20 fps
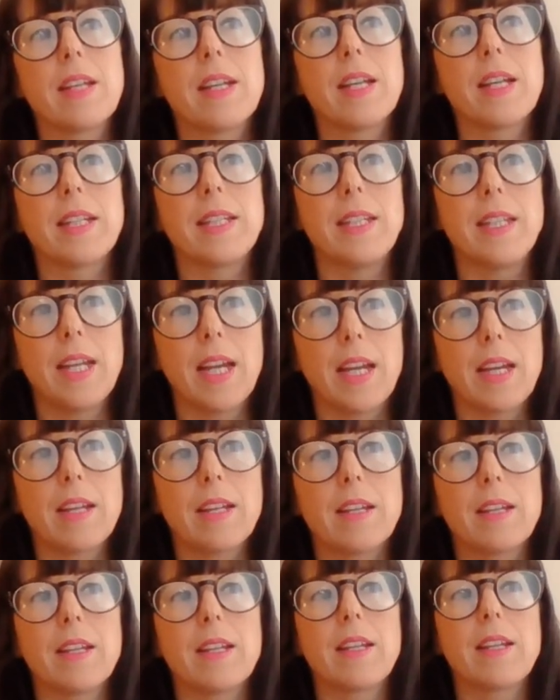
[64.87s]
And yet
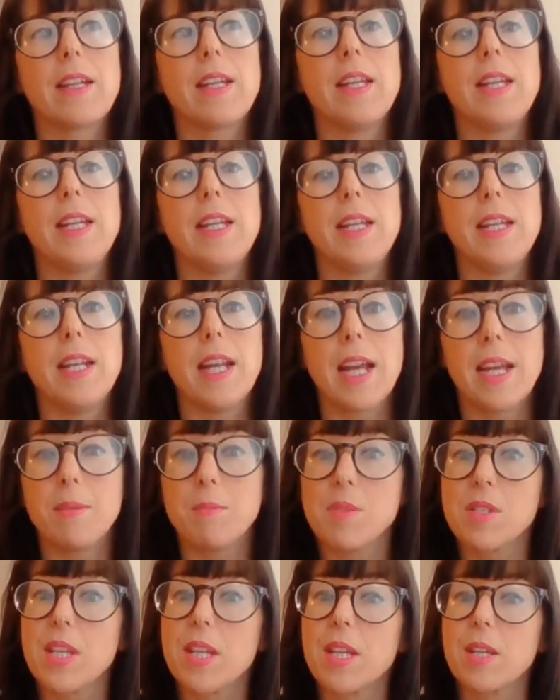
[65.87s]
he
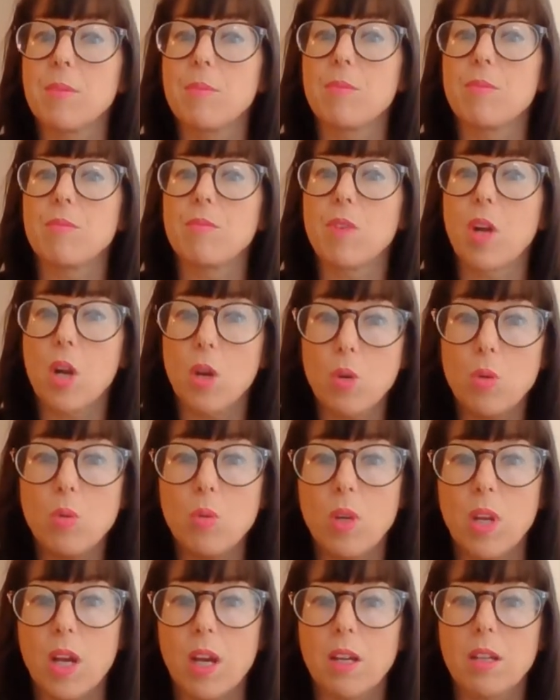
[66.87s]
names him
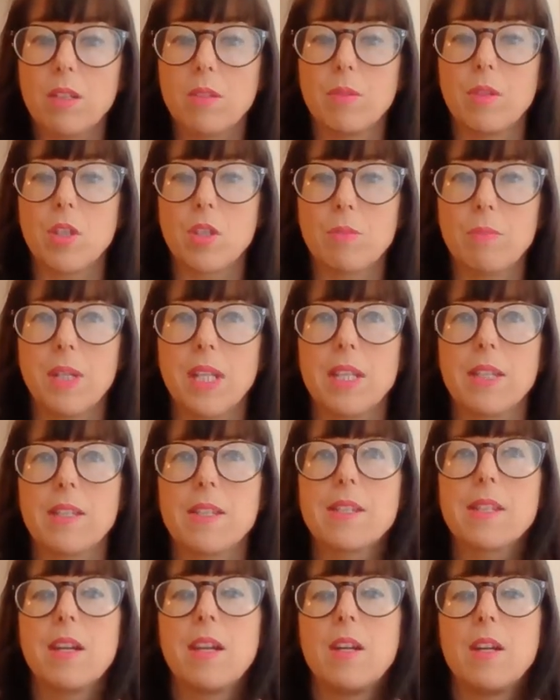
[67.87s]
Rahula, which
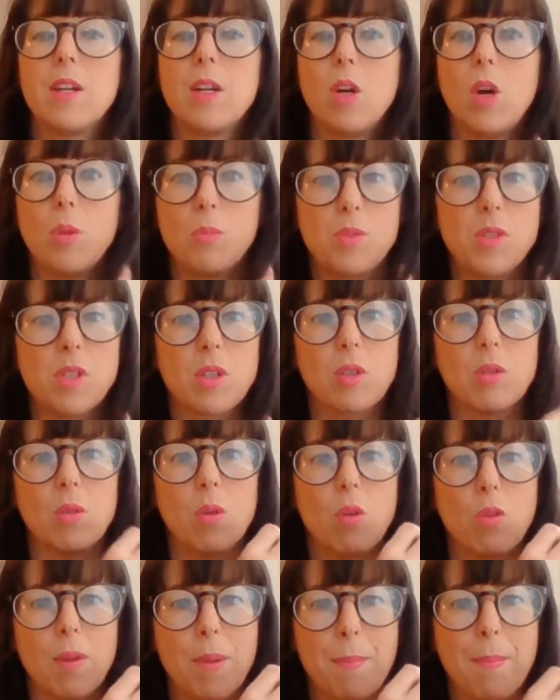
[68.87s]
means obstacle
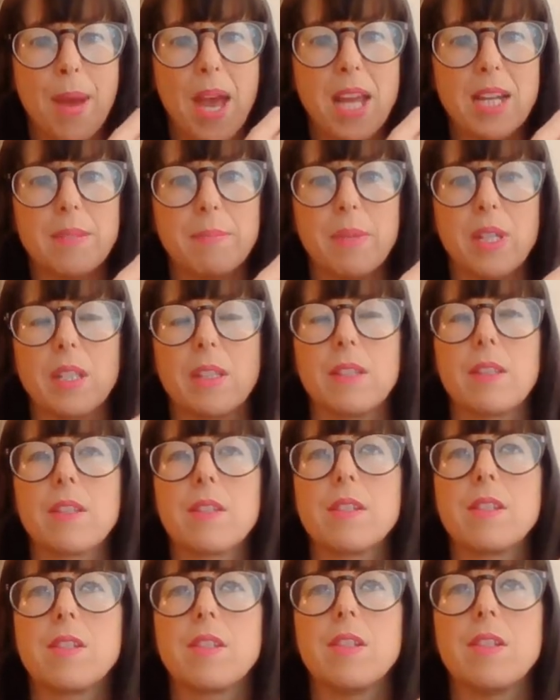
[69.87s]
or
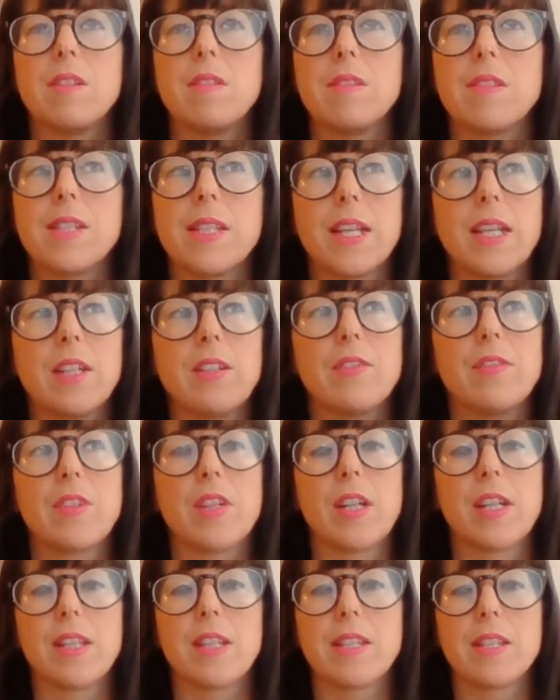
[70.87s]
impediment, to
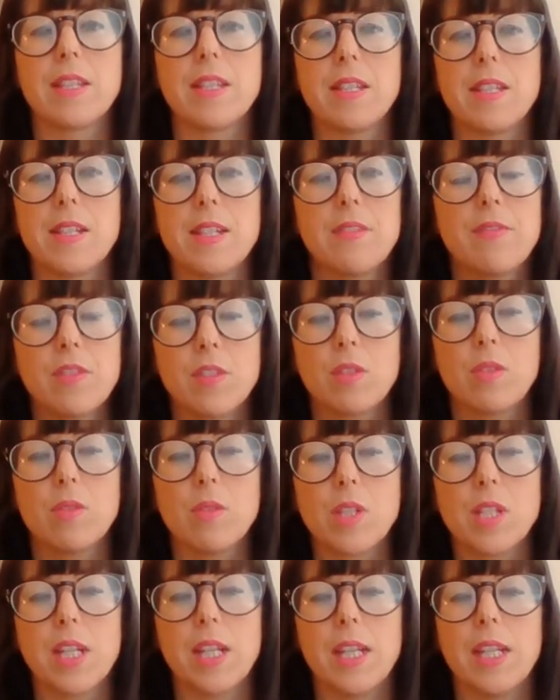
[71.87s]
signify the
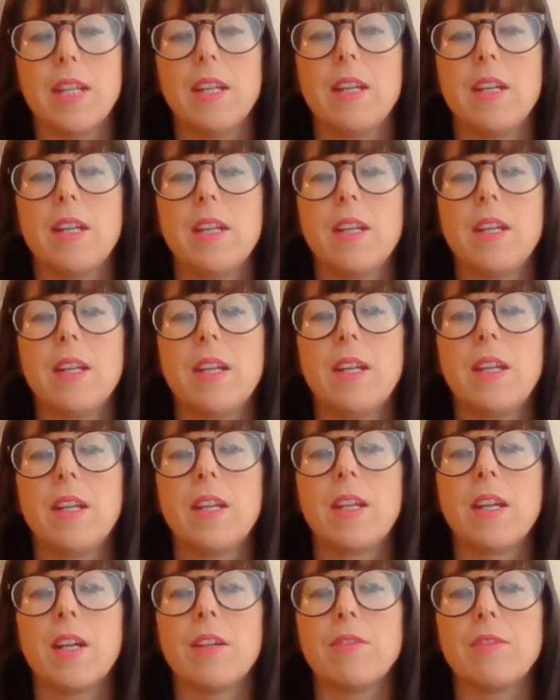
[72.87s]
difficulty
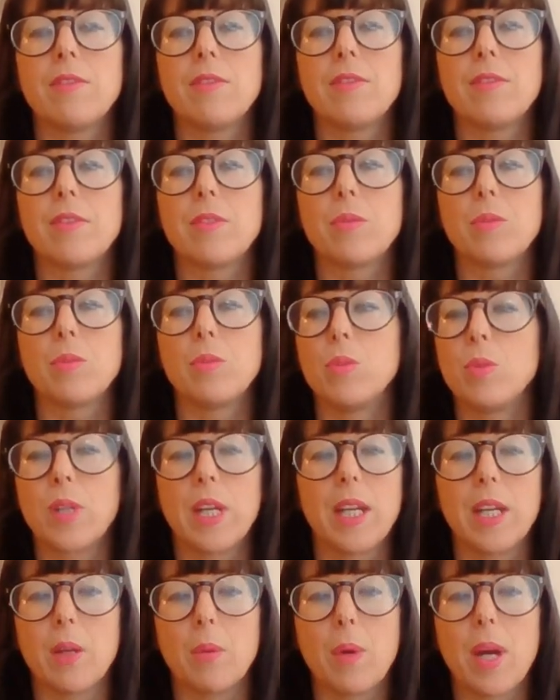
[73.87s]
of
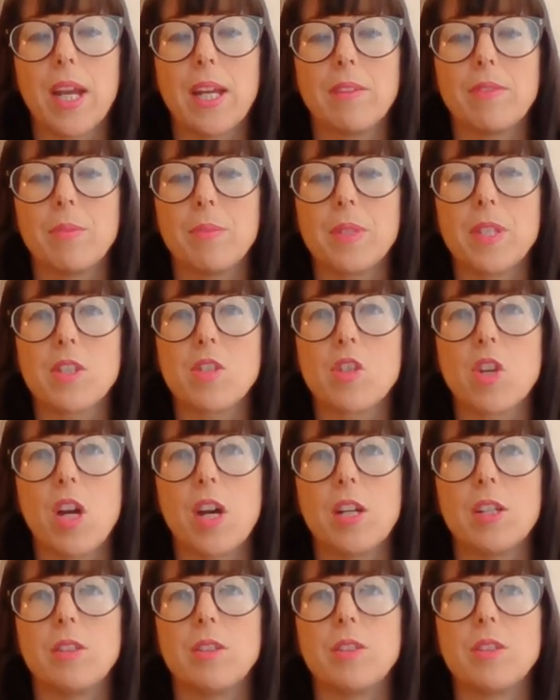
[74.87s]
walking away from this
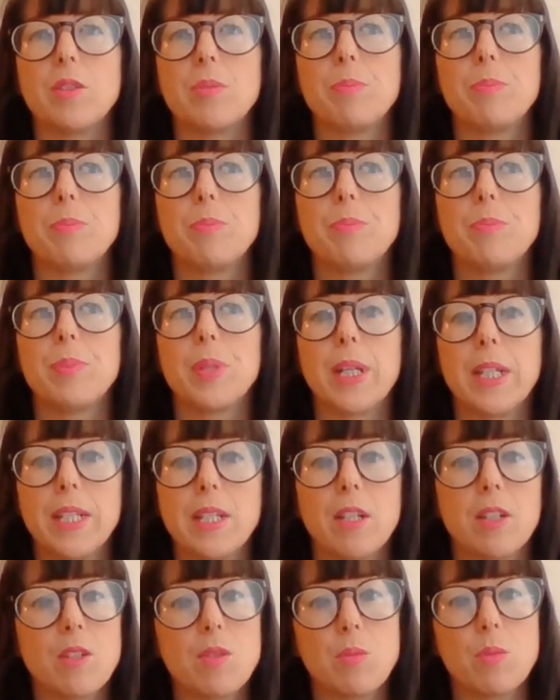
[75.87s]
child. But he
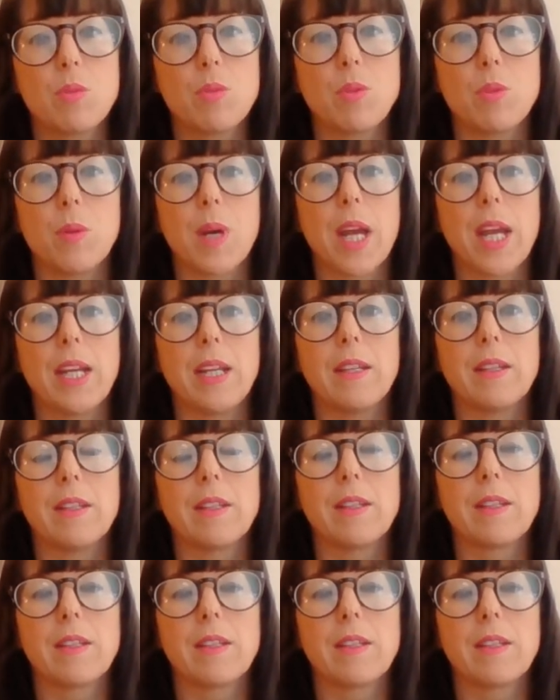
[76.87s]
does walk away.